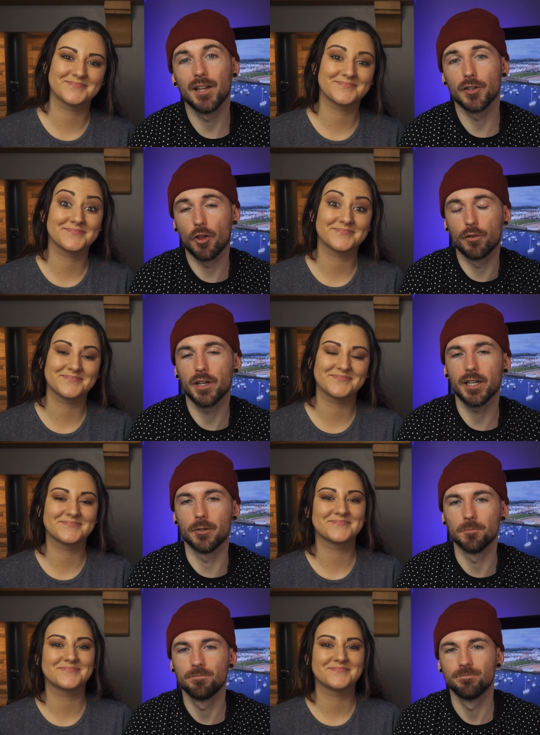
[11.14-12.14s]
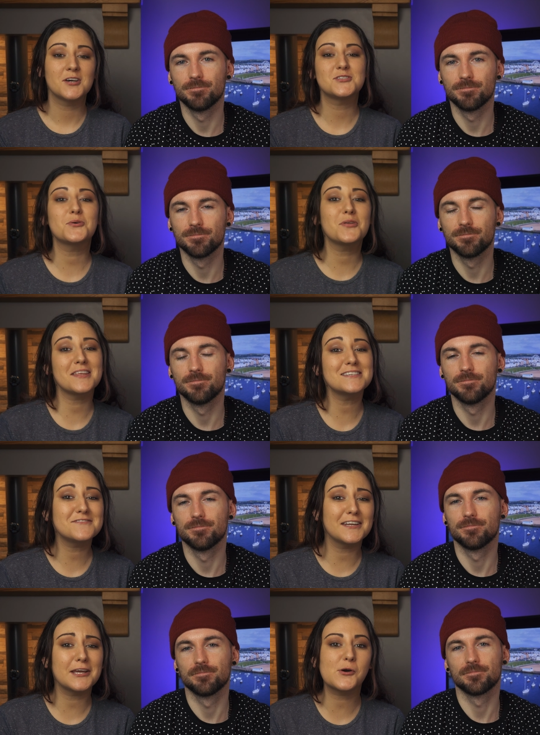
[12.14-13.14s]
Speaker 1: and another video.
Speaker 2: So this
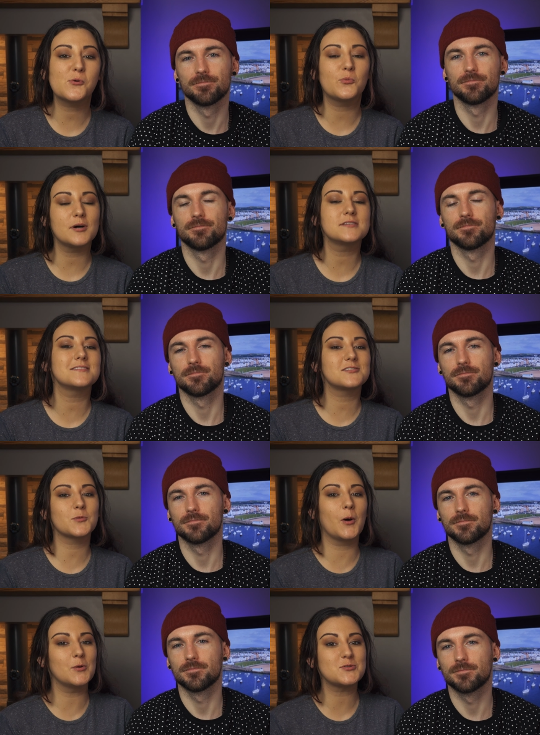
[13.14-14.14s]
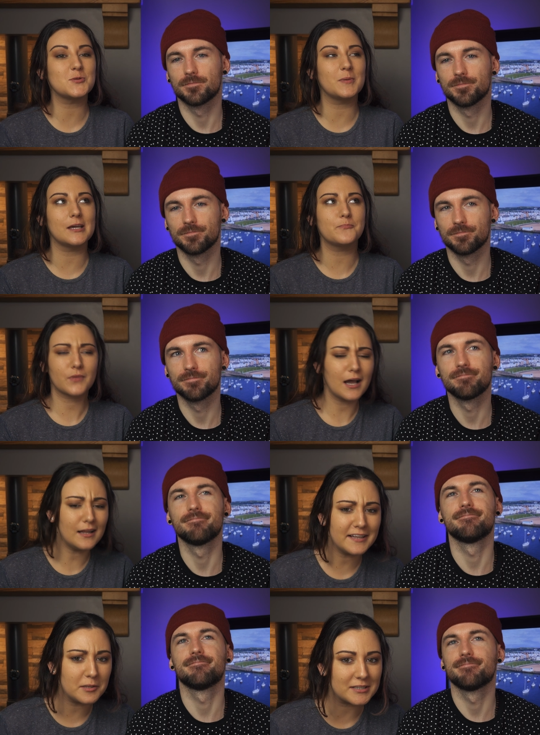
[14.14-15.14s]
video was supposed to be a
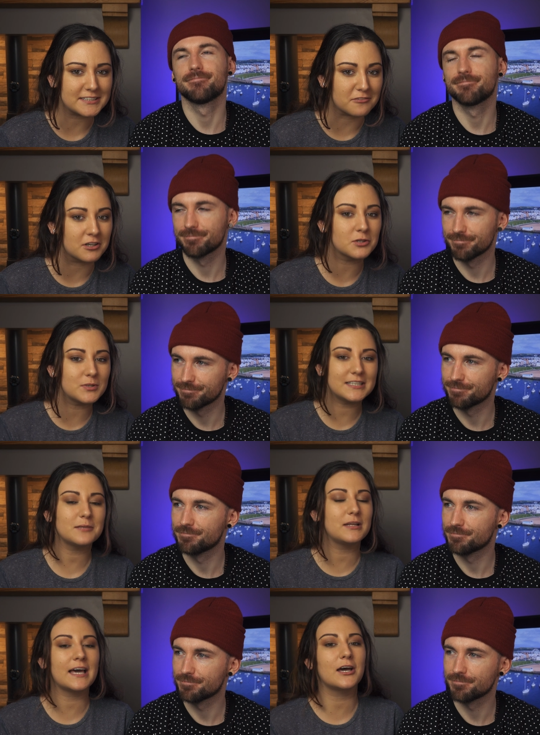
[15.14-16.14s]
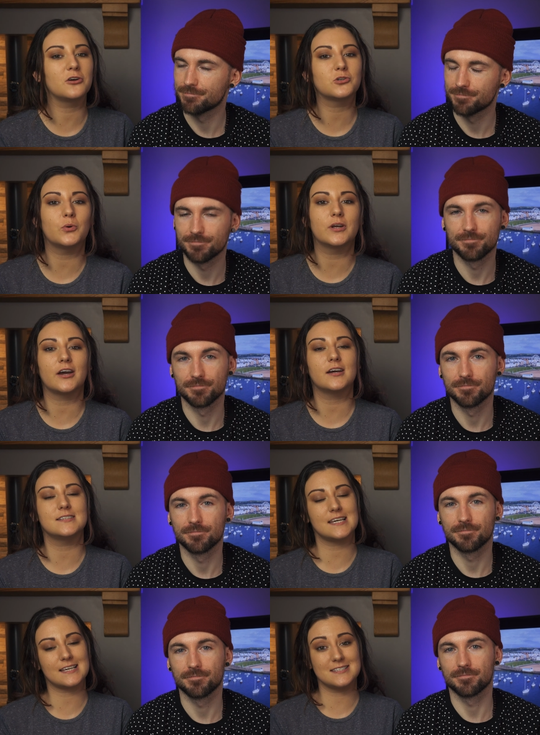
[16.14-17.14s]
little bit different. We did plan on going out
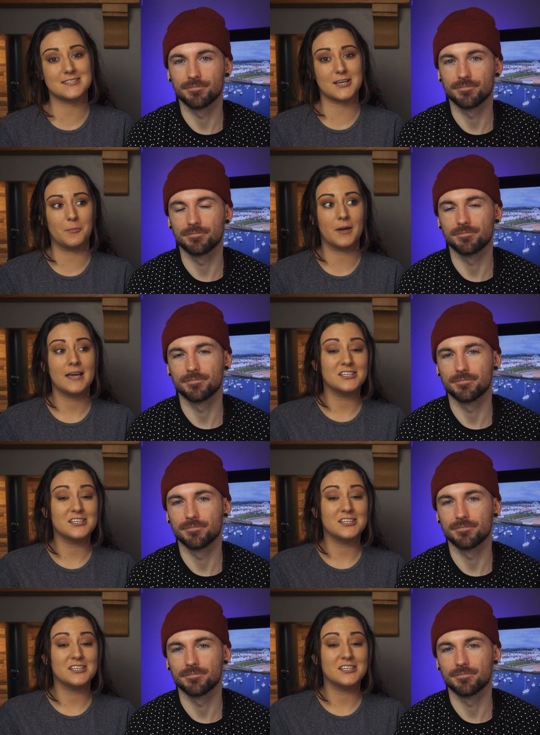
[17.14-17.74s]
and taking some